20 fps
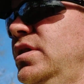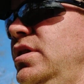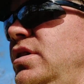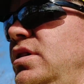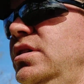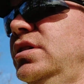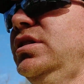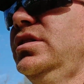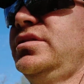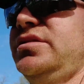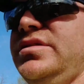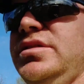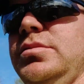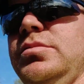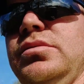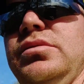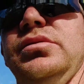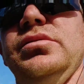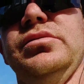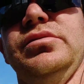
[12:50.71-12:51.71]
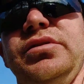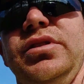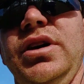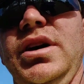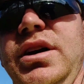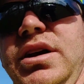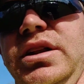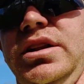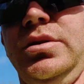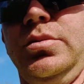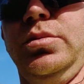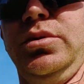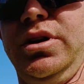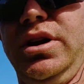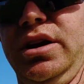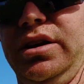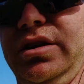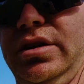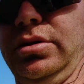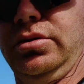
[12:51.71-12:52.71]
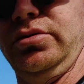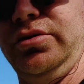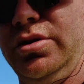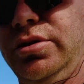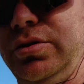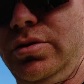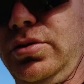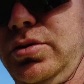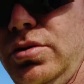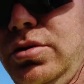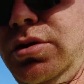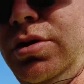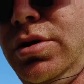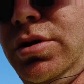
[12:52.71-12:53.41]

and let's see what it looks like and then we got to go do